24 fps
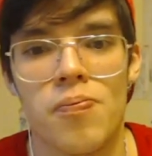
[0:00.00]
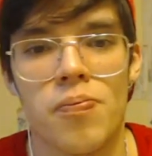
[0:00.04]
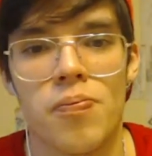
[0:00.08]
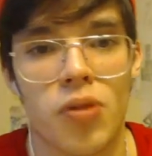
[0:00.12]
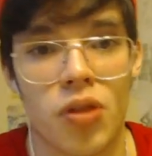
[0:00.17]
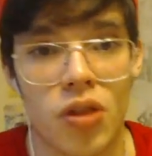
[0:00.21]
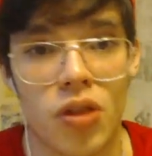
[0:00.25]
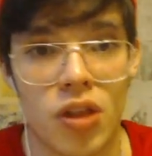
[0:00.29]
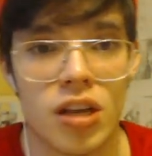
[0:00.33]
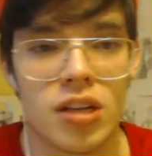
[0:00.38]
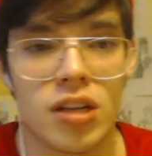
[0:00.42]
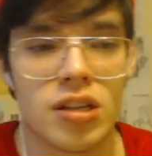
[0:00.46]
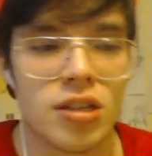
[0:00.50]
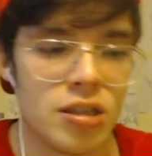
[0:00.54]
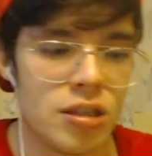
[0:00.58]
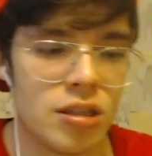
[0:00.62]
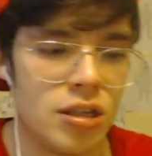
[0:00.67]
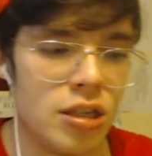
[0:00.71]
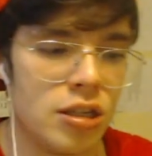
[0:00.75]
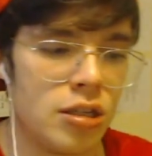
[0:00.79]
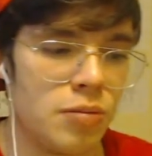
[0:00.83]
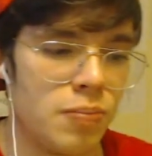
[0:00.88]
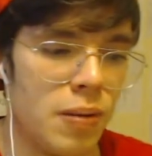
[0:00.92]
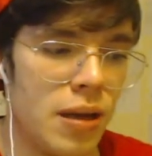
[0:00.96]
this
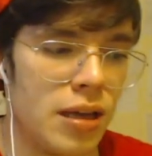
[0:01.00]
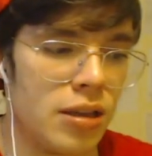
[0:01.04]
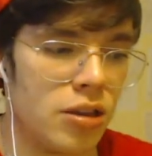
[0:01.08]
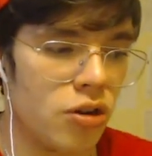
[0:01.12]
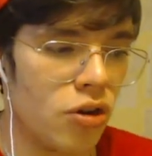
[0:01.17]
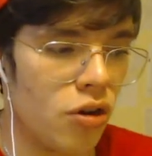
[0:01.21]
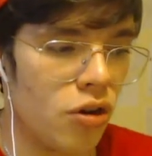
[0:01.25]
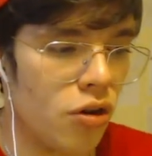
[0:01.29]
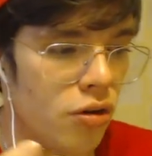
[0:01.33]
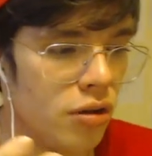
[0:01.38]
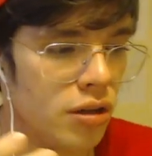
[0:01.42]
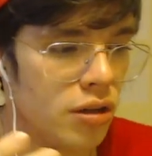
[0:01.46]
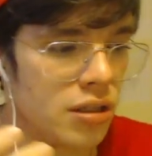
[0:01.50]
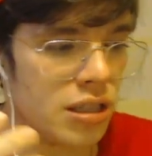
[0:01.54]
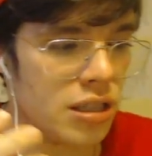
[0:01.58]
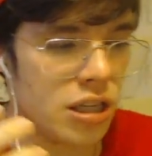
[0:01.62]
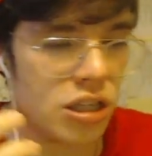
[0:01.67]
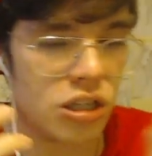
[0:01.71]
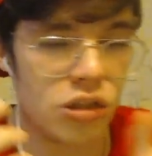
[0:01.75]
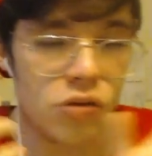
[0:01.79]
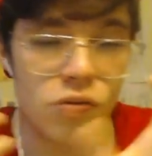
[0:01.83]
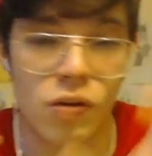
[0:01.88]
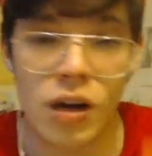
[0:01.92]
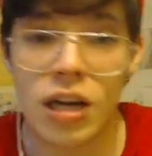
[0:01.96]
despite the current
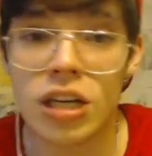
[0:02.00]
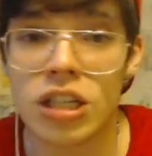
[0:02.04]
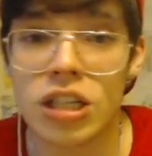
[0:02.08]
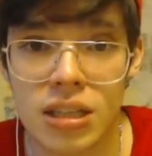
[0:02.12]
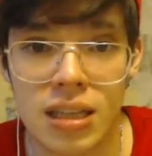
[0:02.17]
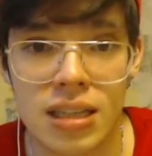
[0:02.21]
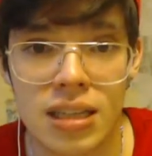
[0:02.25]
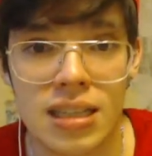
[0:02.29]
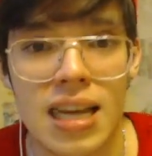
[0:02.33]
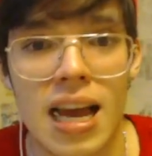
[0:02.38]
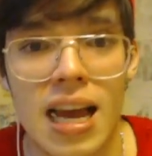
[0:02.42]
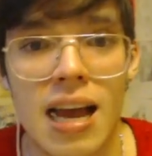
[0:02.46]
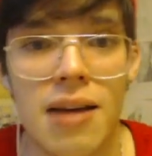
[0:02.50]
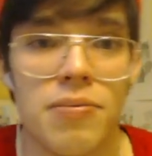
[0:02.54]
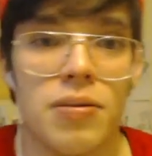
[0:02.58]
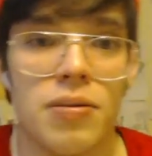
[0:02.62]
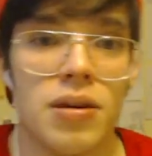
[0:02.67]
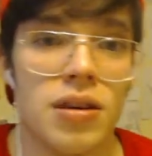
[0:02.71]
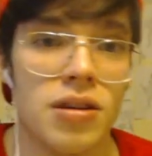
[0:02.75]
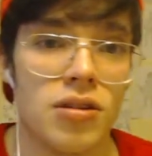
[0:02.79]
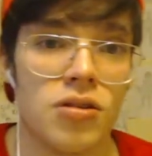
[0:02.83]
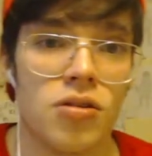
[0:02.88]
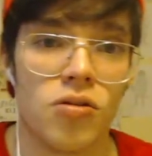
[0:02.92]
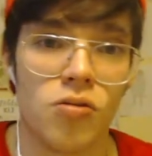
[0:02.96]
situation that's
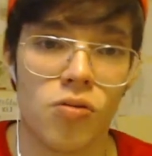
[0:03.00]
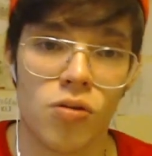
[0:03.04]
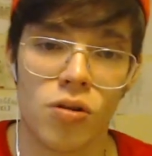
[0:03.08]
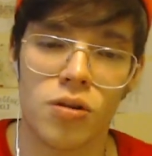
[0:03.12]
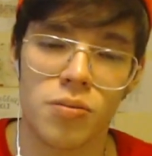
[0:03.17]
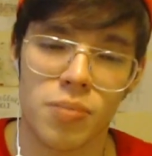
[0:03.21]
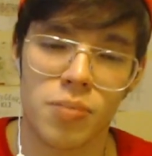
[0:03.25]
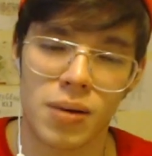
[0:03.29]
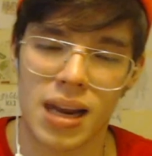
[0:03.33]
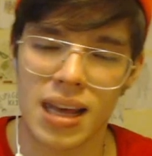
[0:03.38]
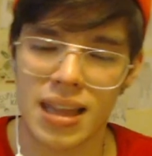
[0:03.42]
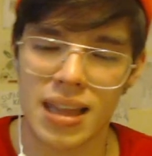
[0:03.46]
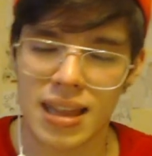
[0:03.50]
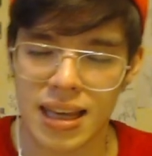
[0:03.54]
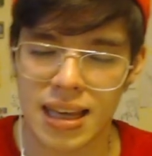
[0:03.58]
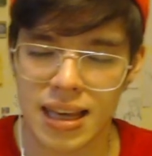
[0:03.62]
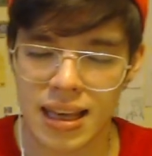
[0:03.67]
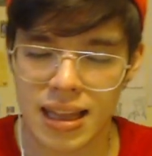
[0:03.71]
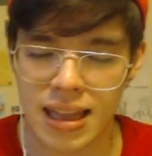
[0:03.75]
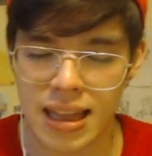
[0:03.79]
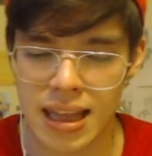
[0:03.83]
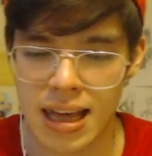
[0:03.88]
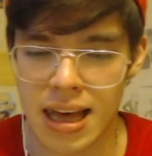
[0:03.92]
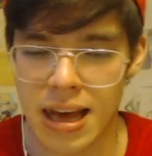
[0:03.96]
happening in the world, but I
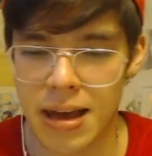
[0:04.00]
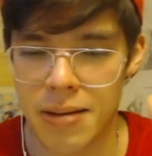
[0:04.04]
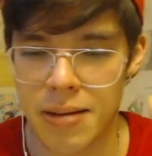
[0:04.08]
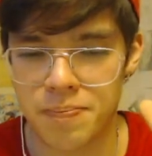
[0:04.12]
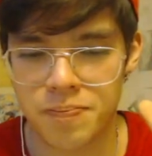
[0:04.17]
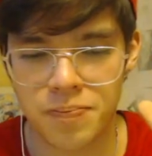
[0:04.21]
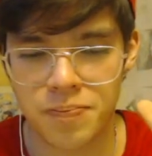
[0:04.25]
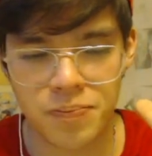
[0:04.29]
think that,